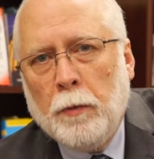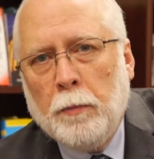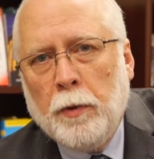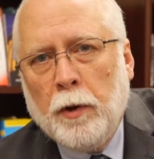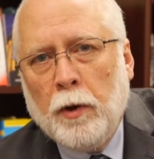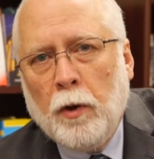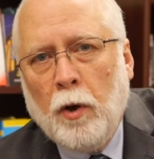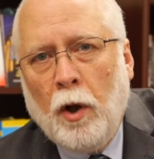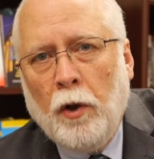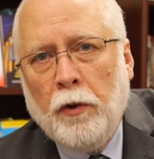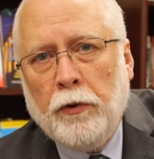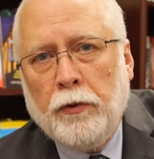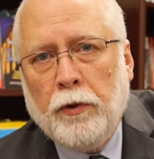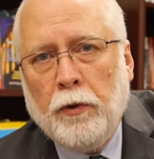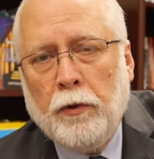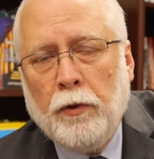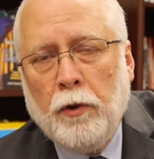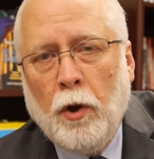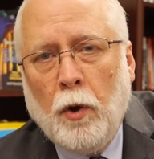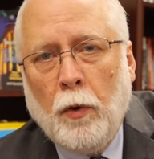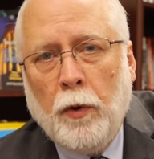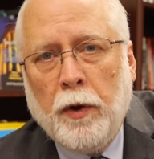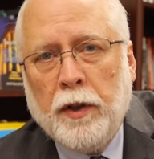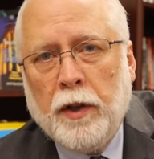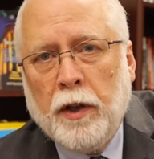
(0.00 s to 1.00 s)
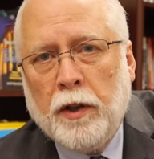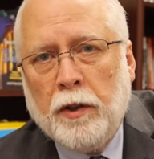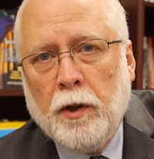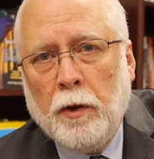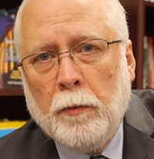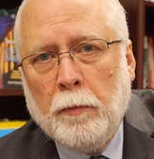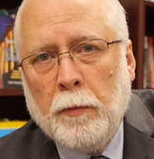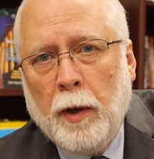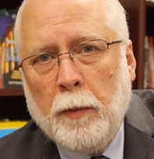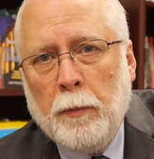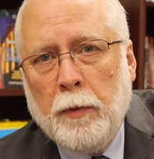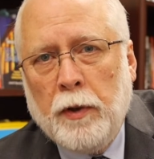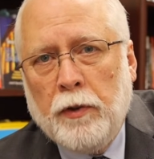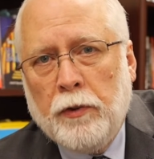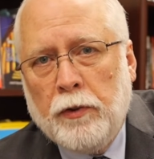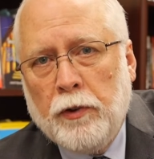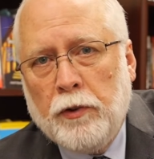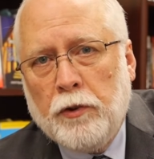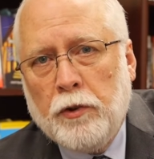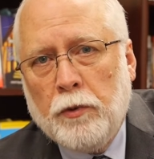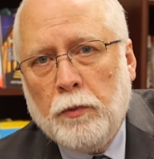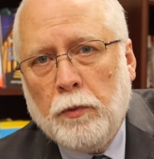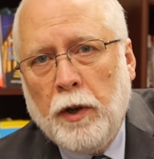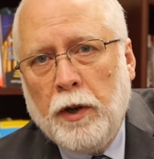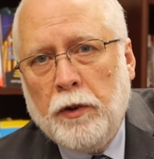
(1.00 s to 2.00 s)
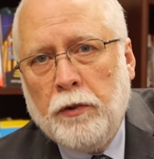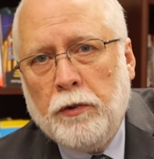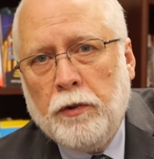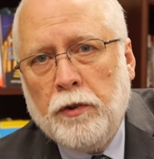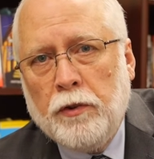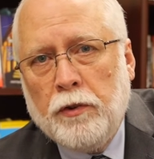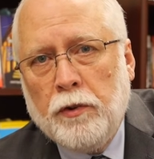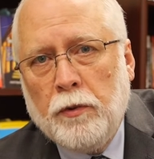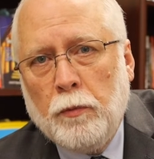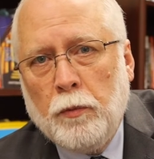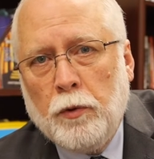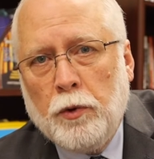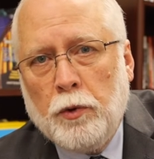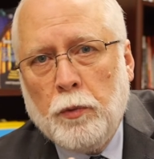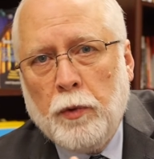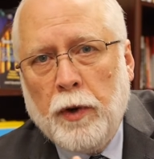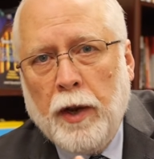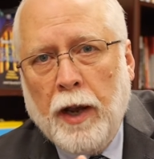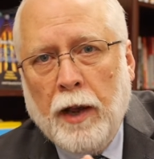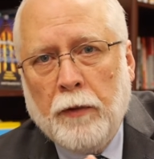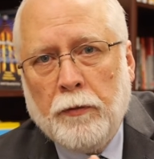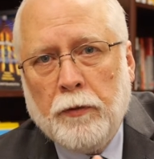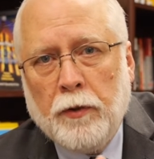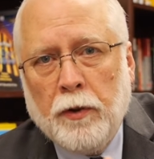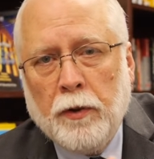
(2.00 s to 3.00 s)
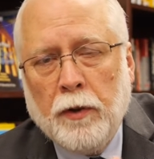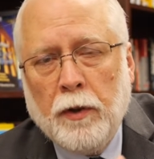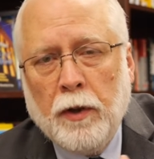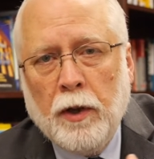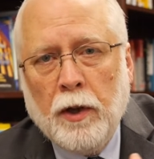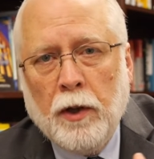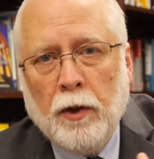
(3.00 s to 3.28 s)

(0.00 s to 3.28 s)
but also knowing that there may be situations in which we have to